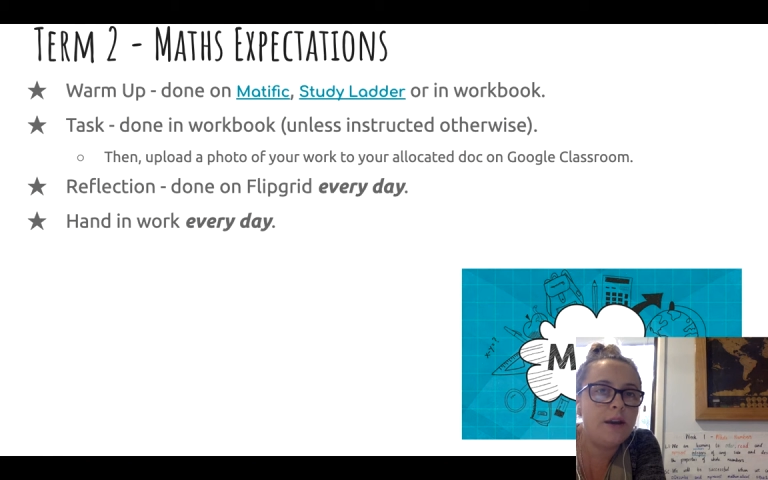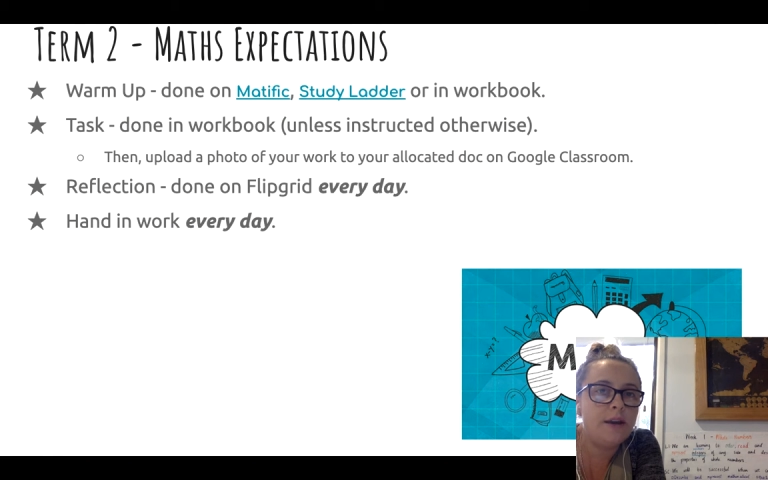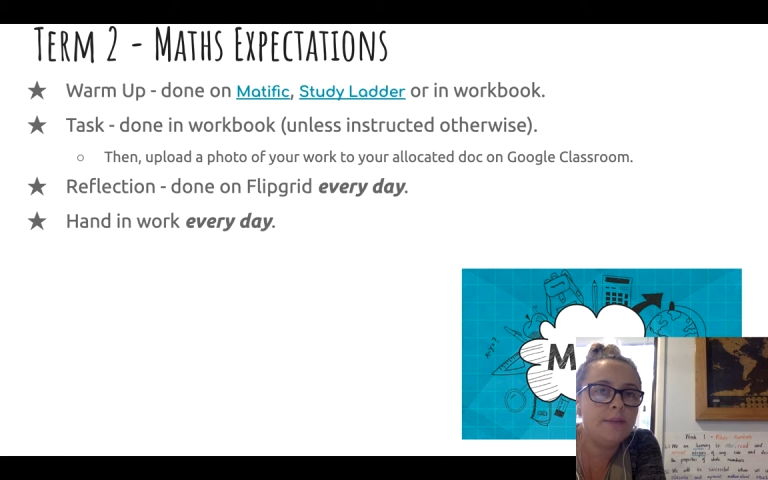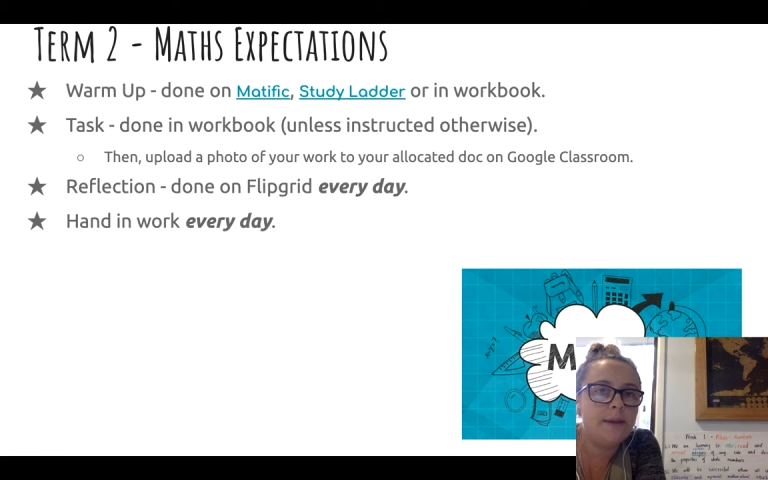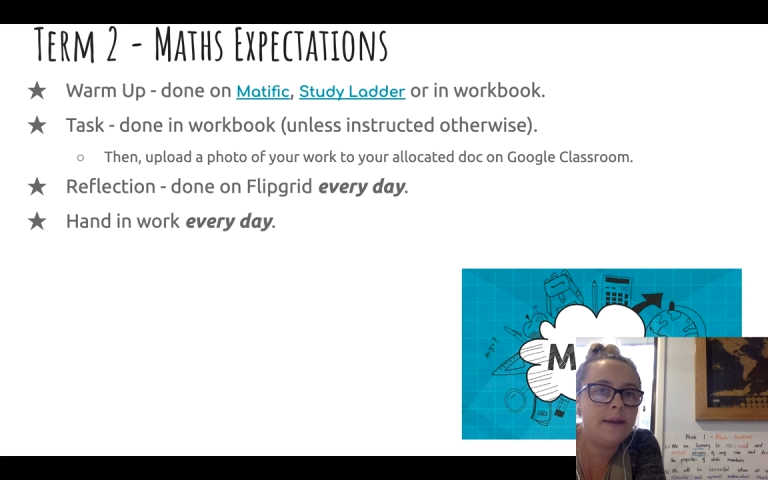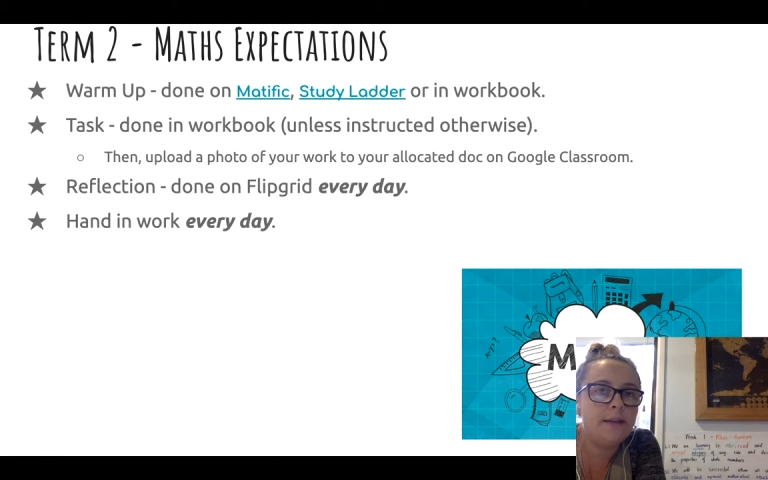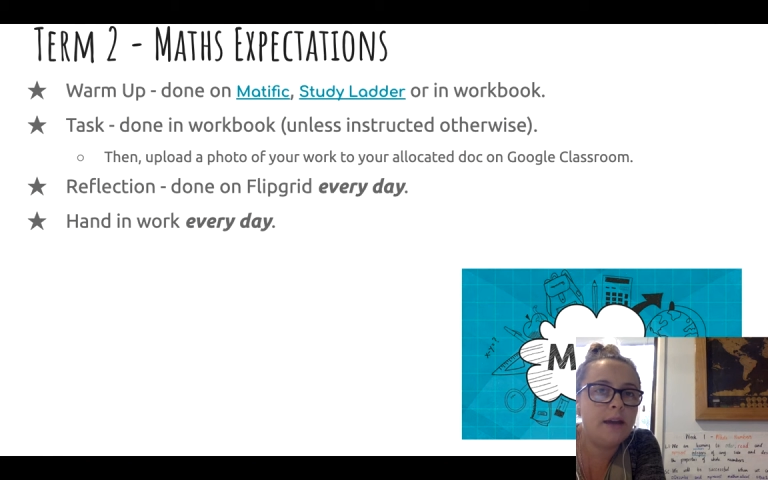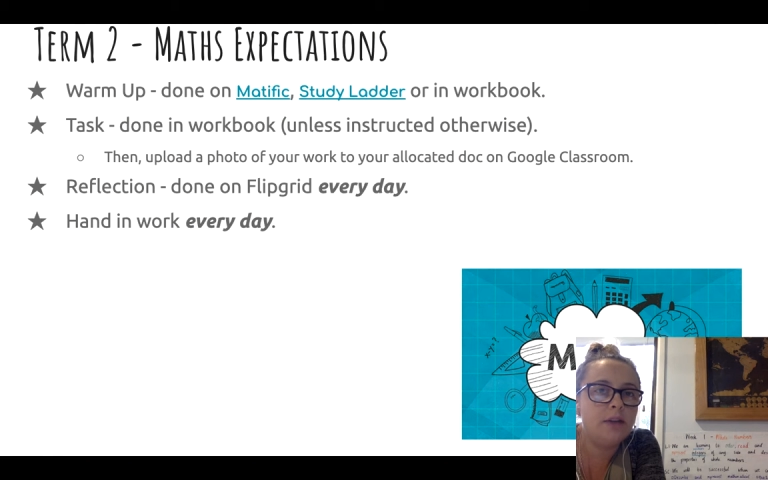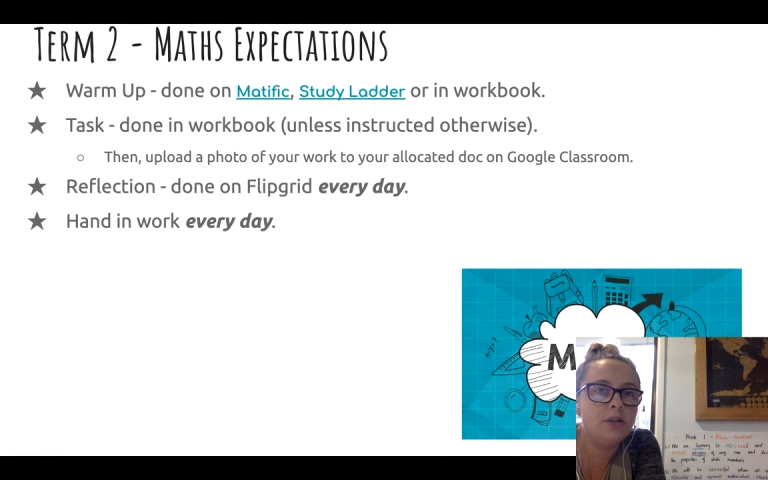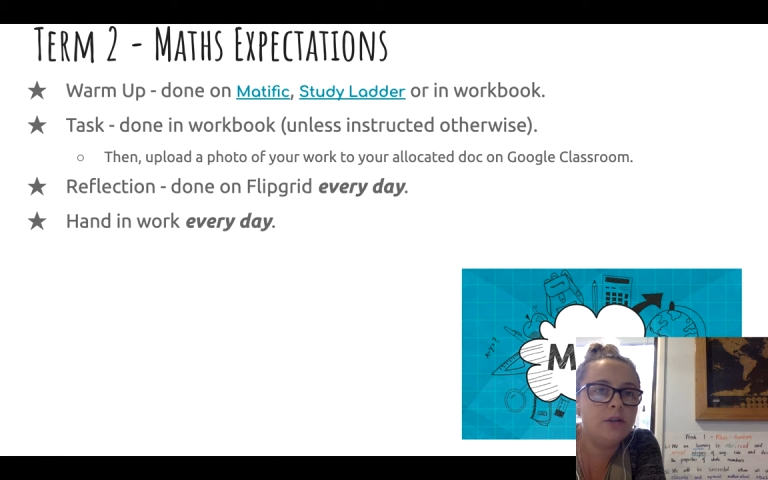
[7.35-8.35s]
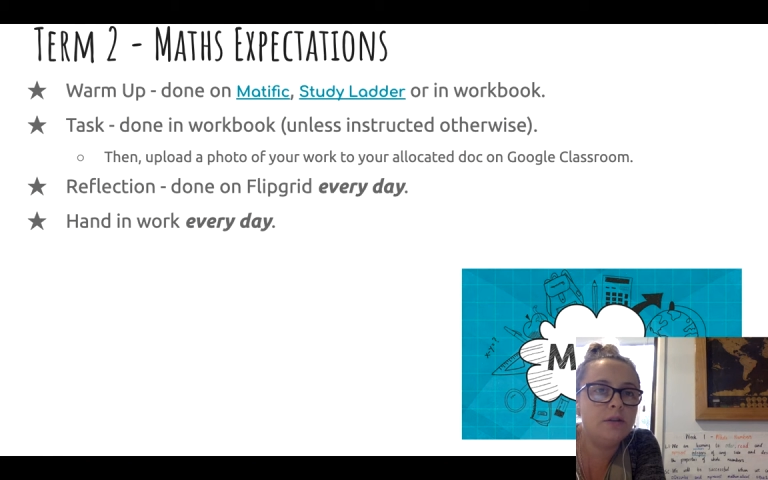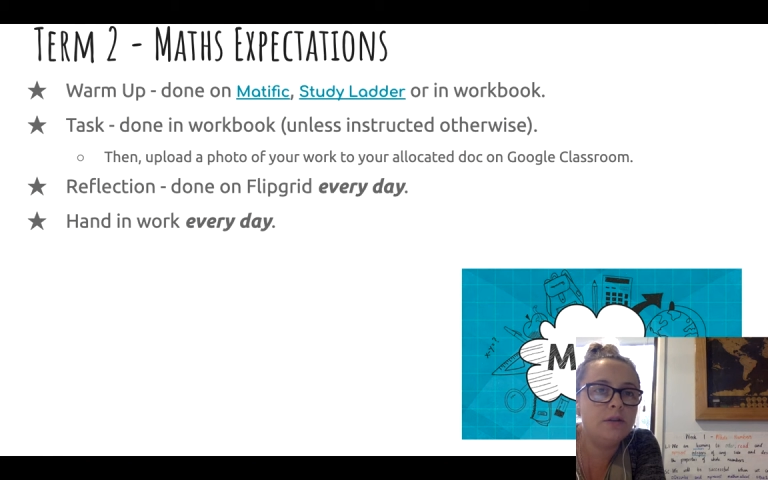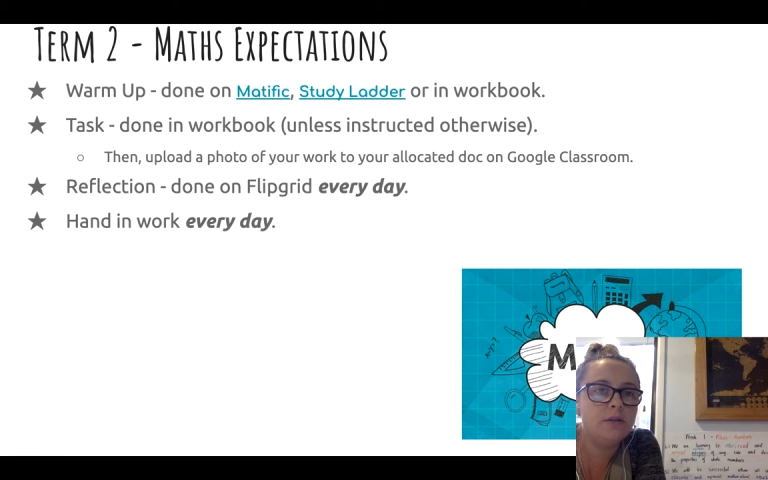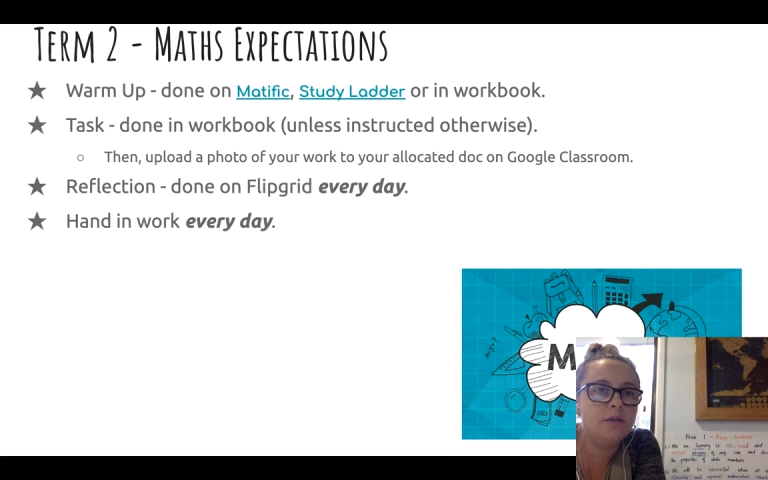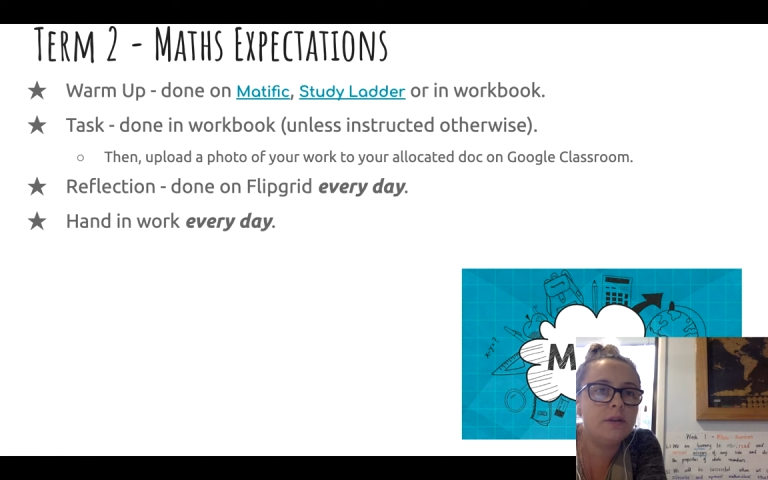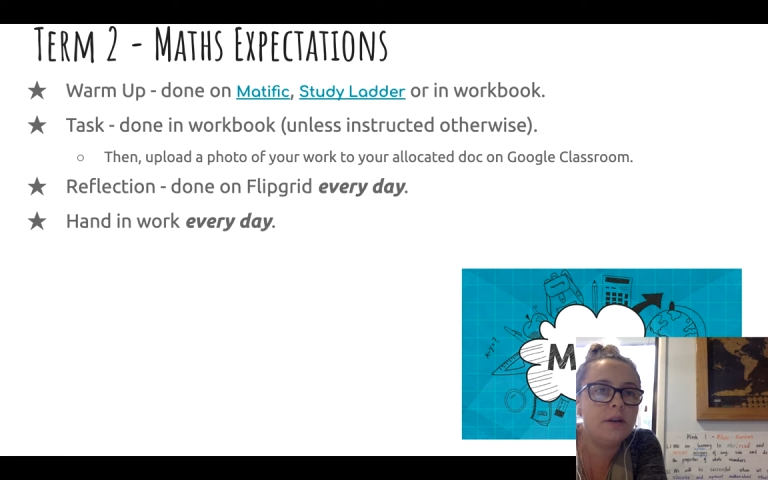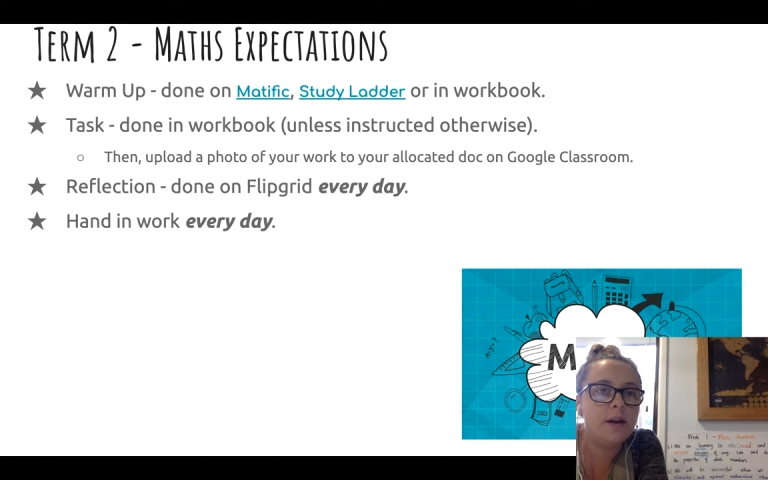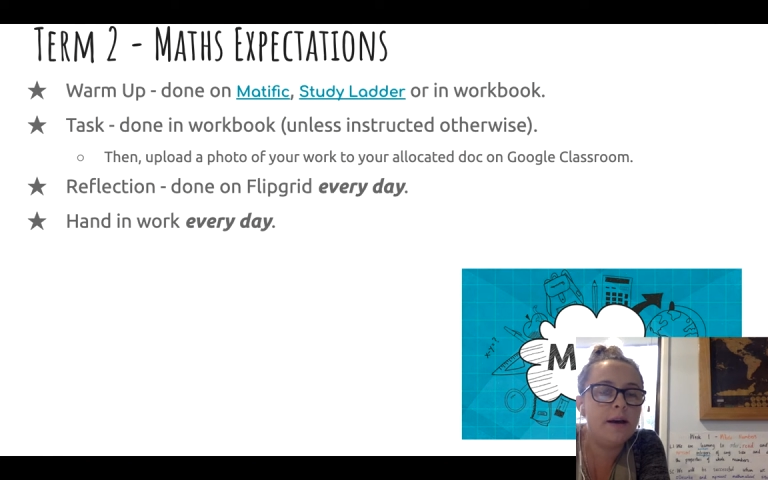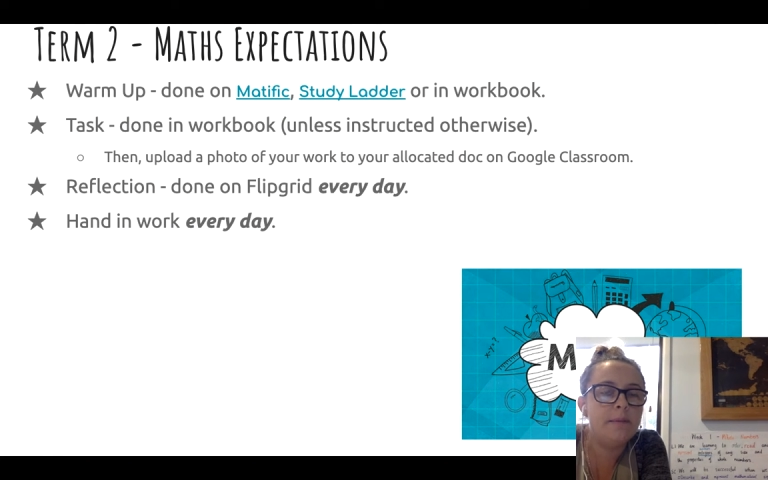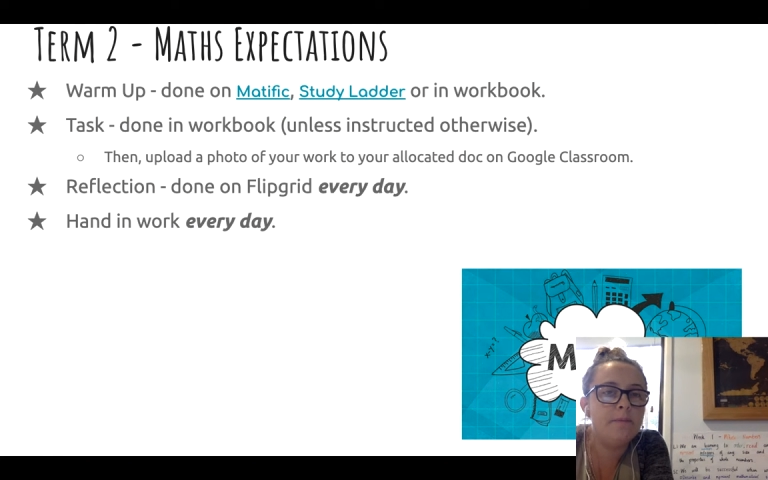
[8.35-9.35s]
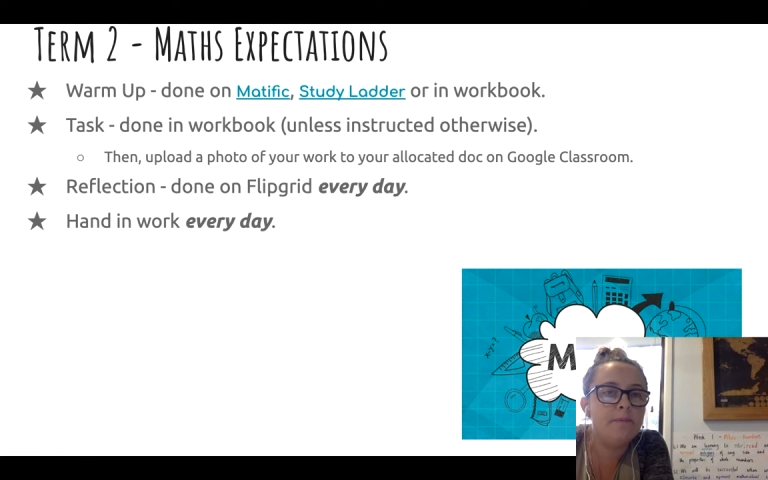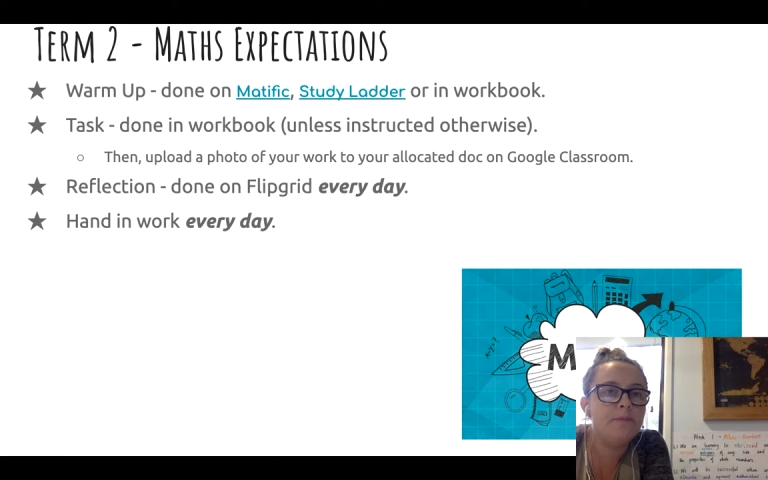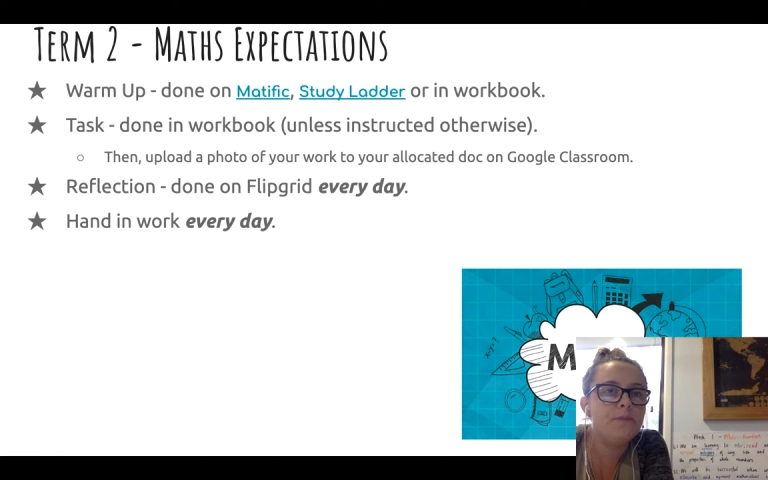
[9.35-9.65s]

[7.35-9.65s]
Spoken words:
expectations for